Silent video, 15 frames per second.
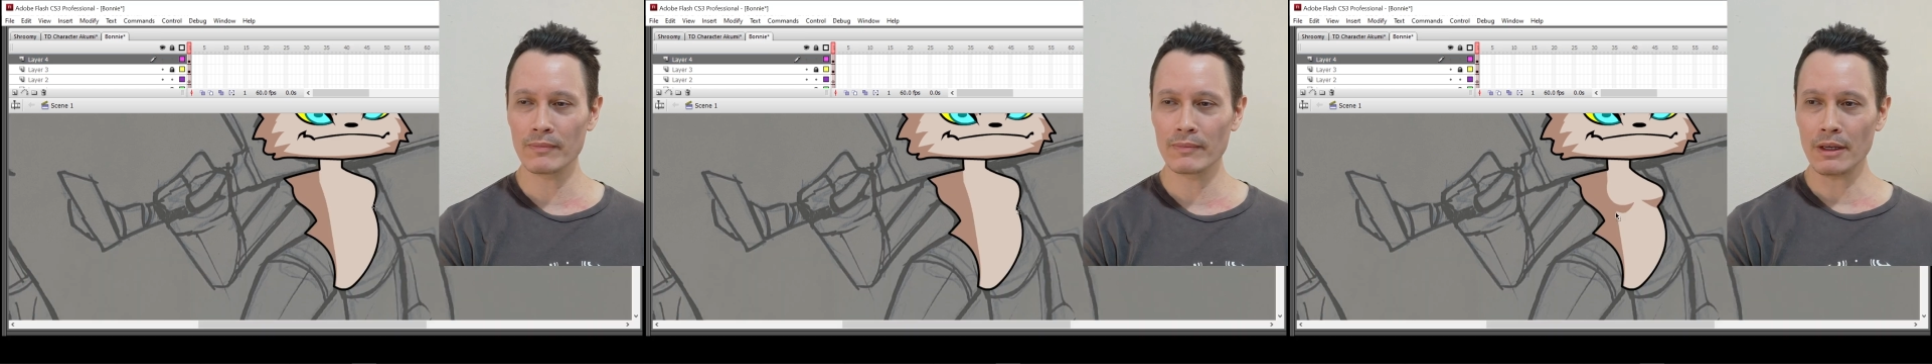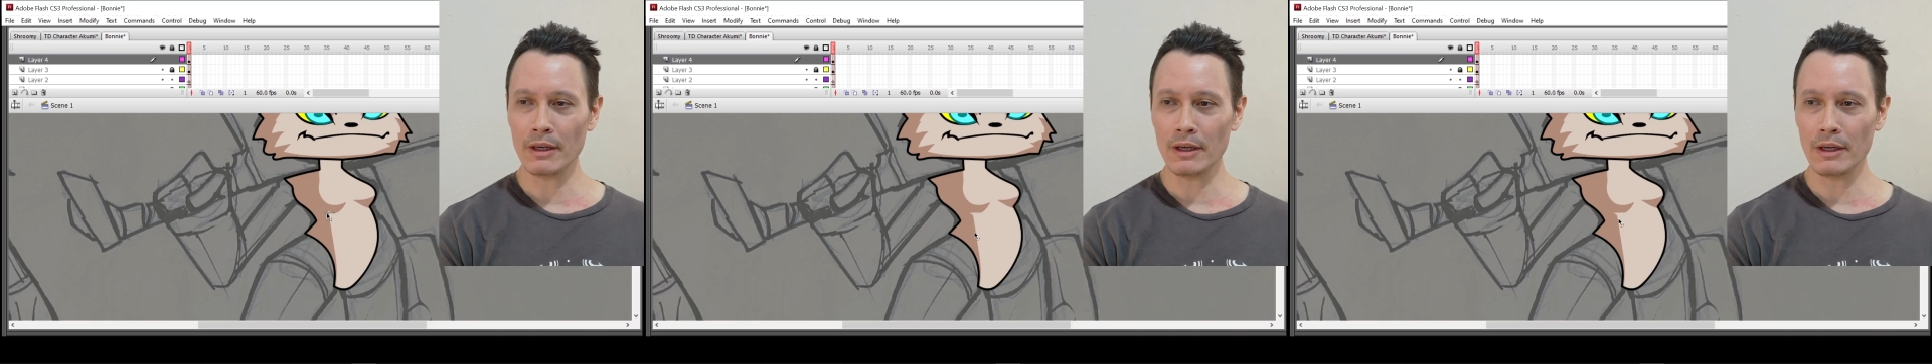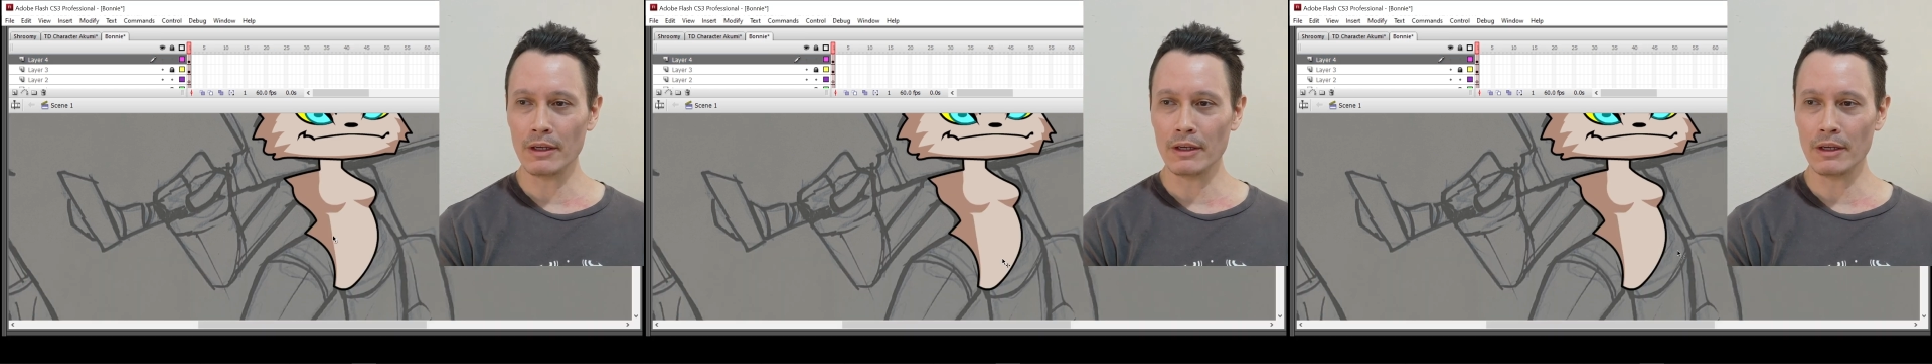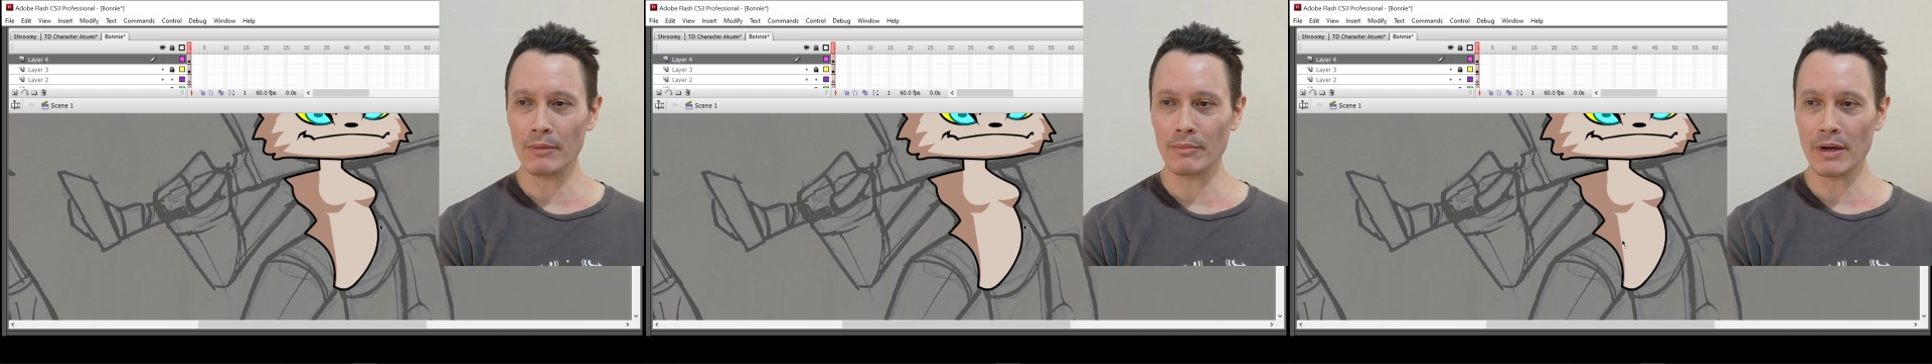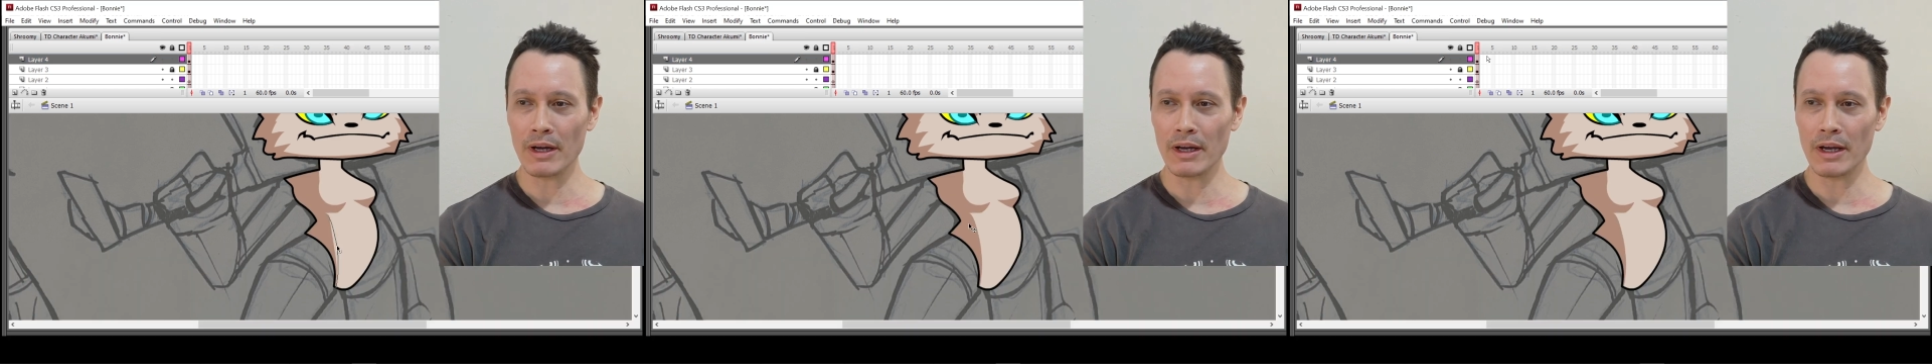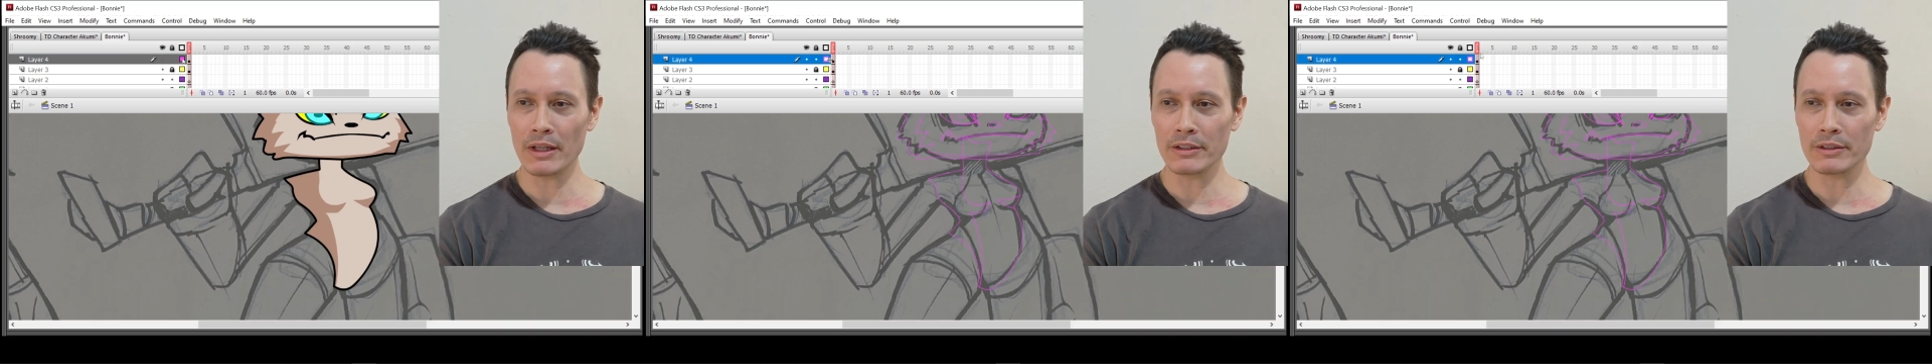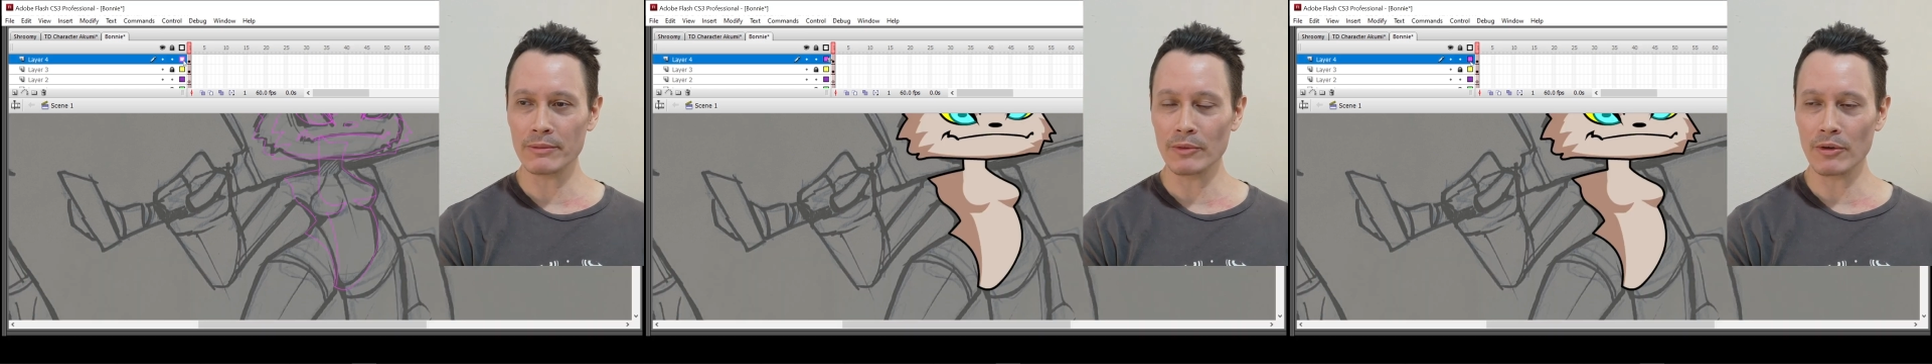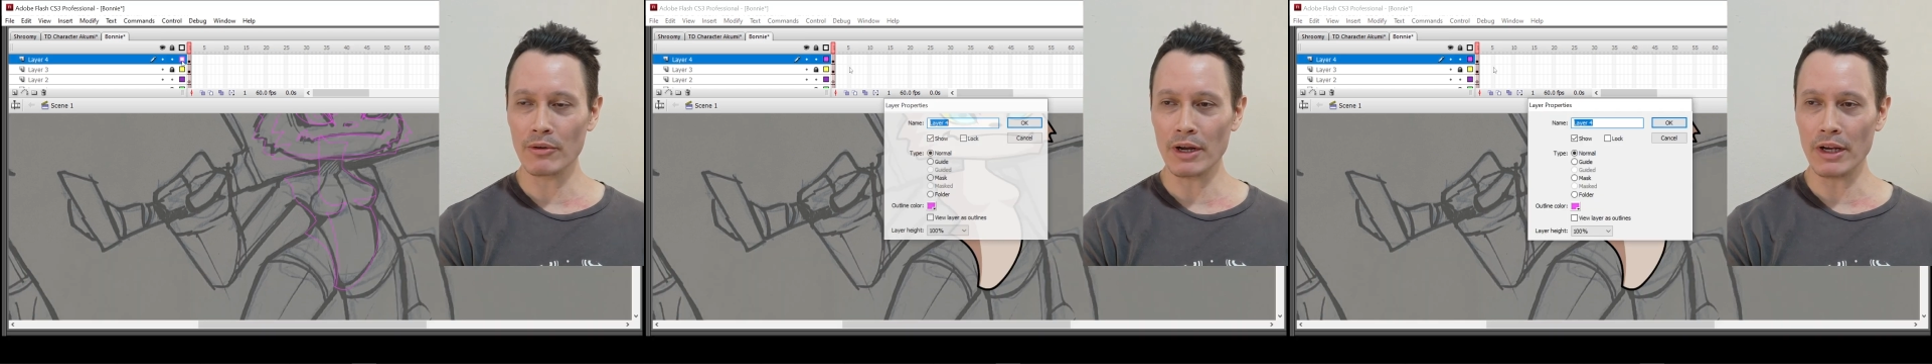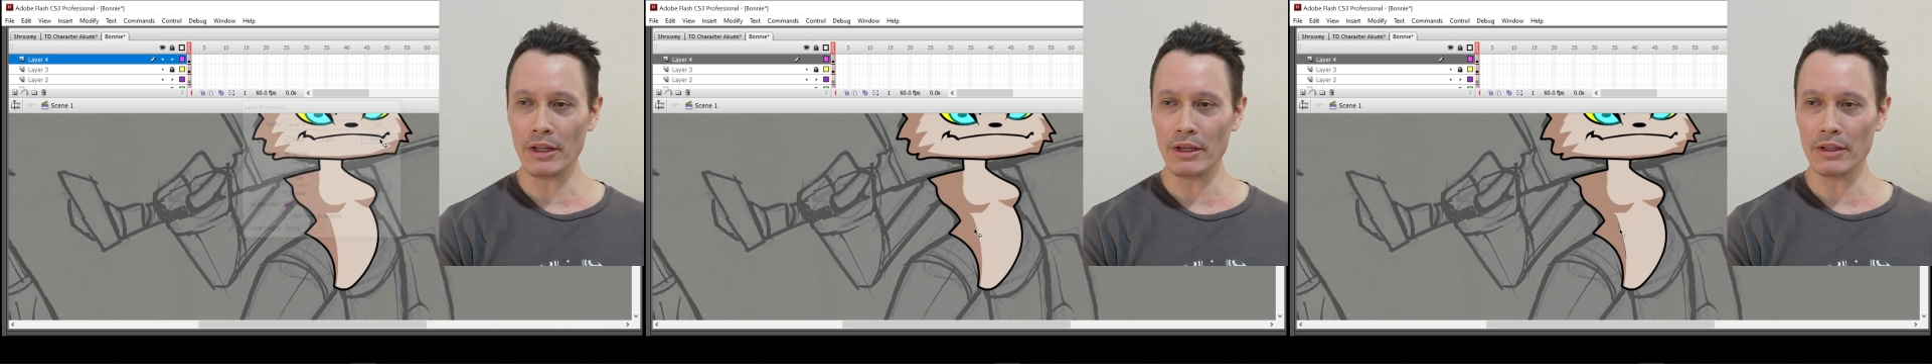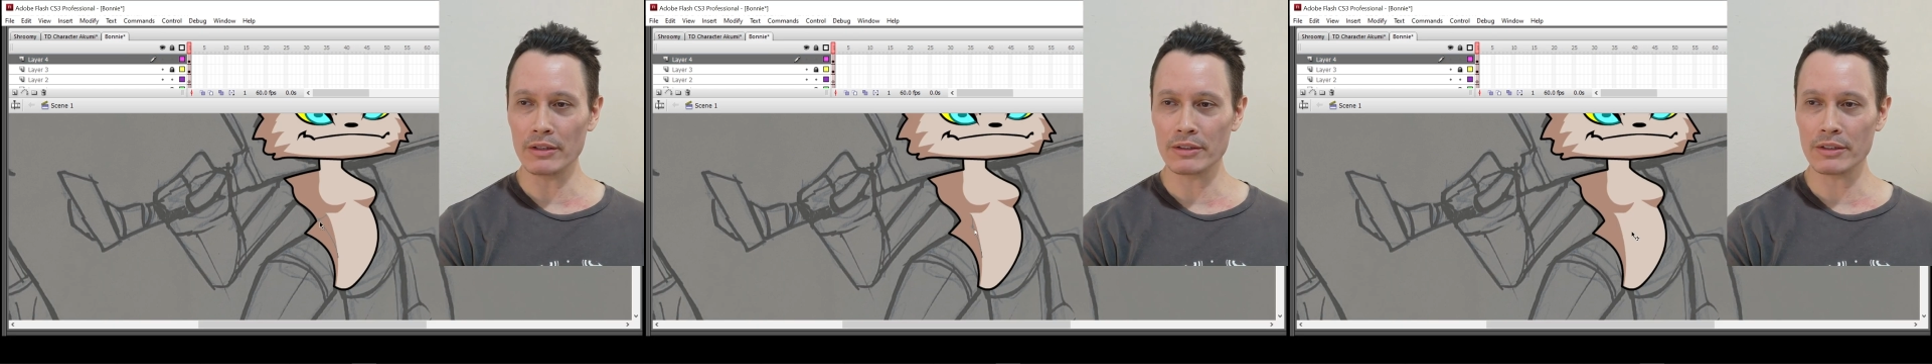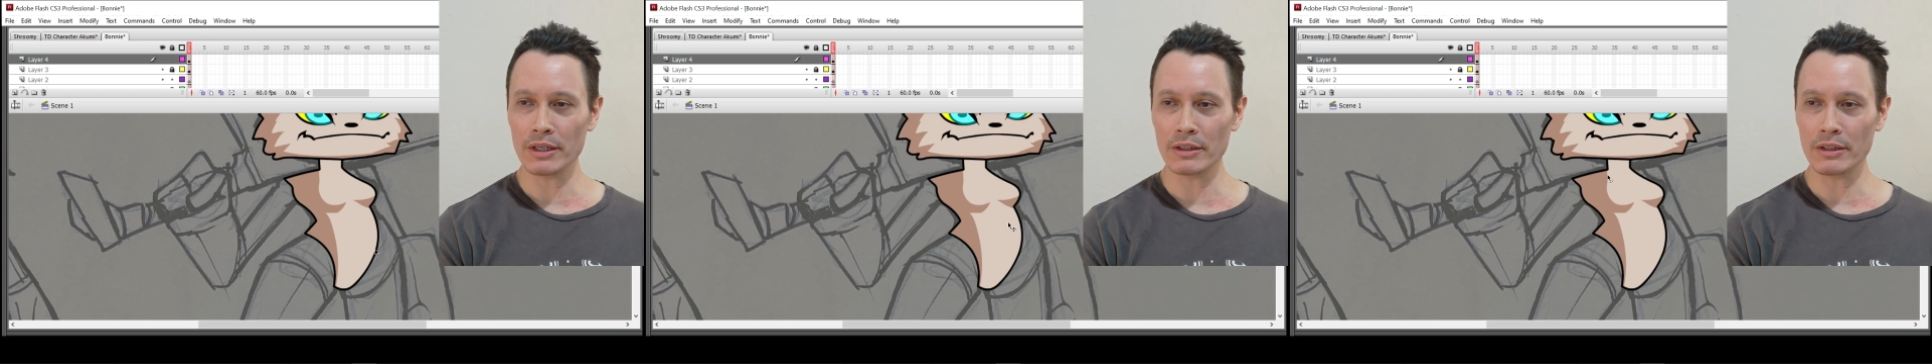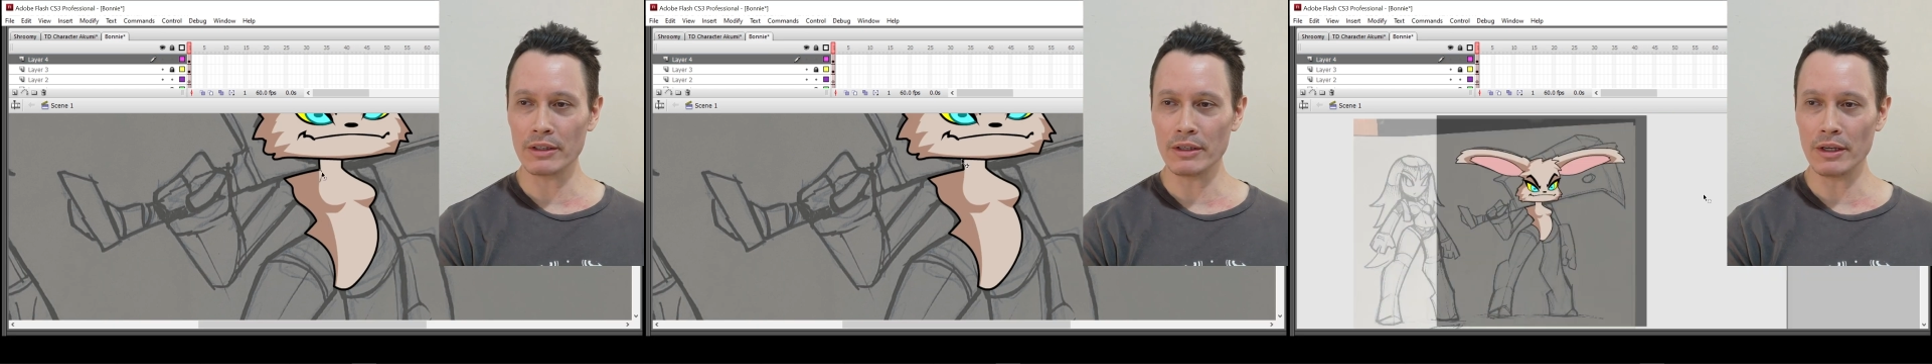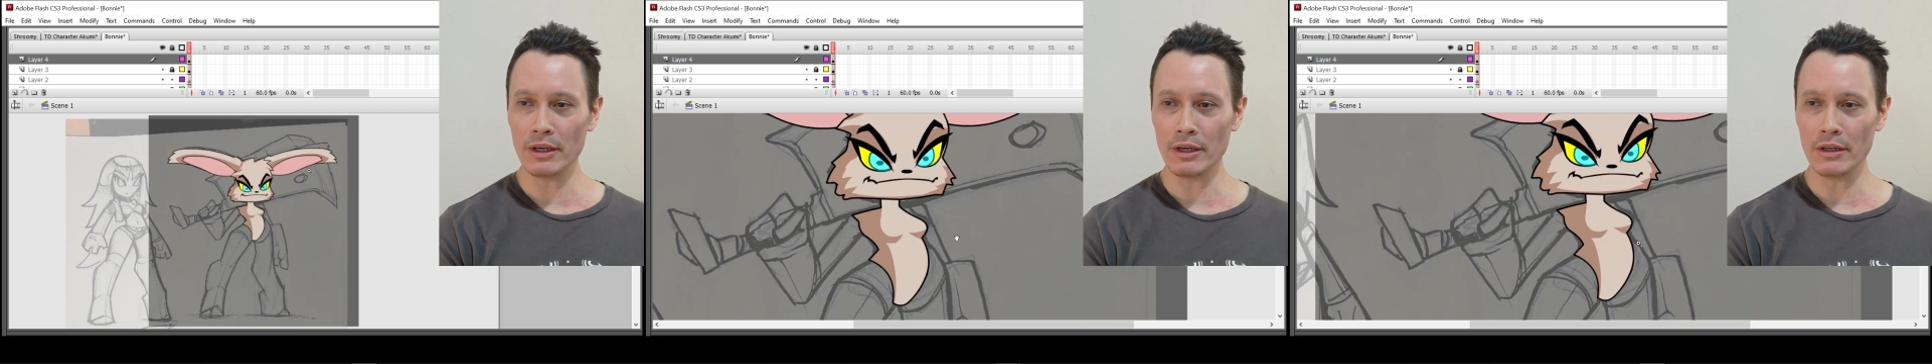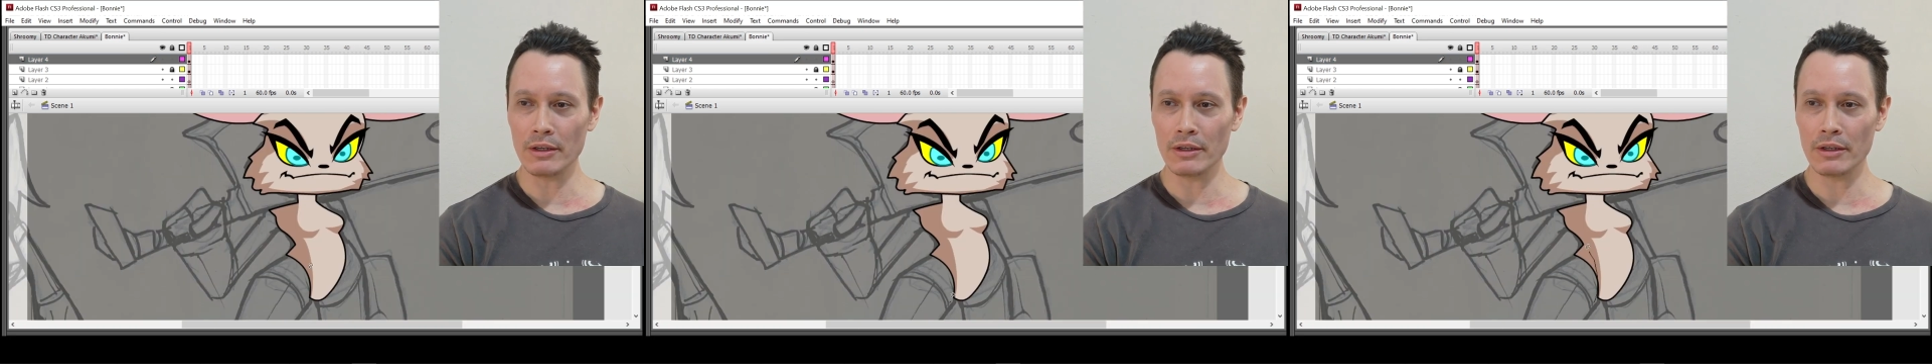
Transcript: and I might add some gradients at the end.